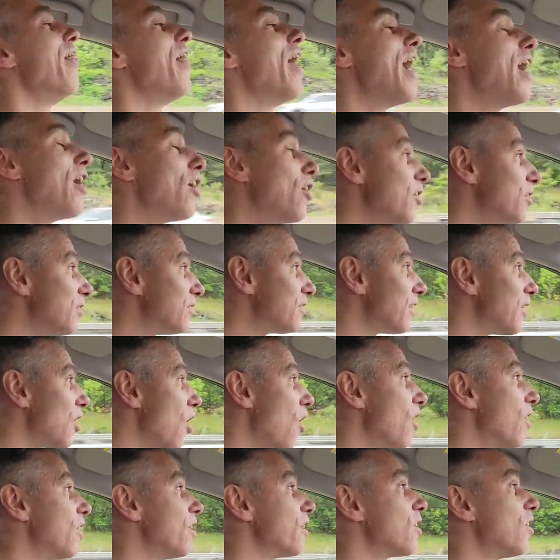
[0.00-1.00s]
And there's an
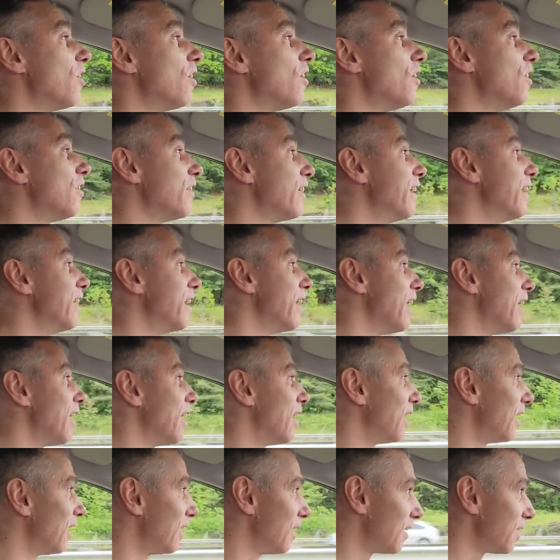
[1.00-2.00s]
article in
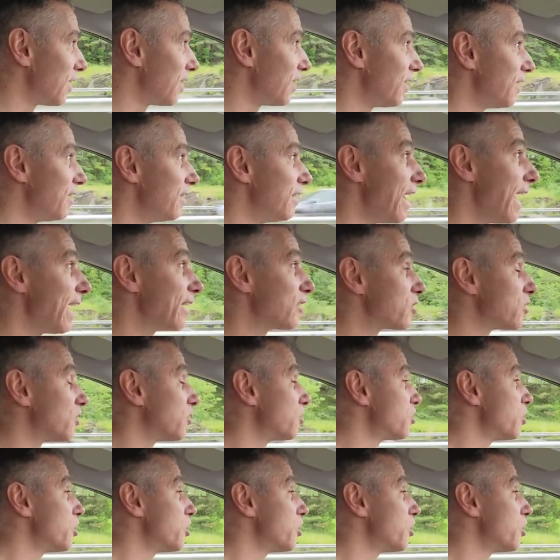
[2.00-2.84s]
National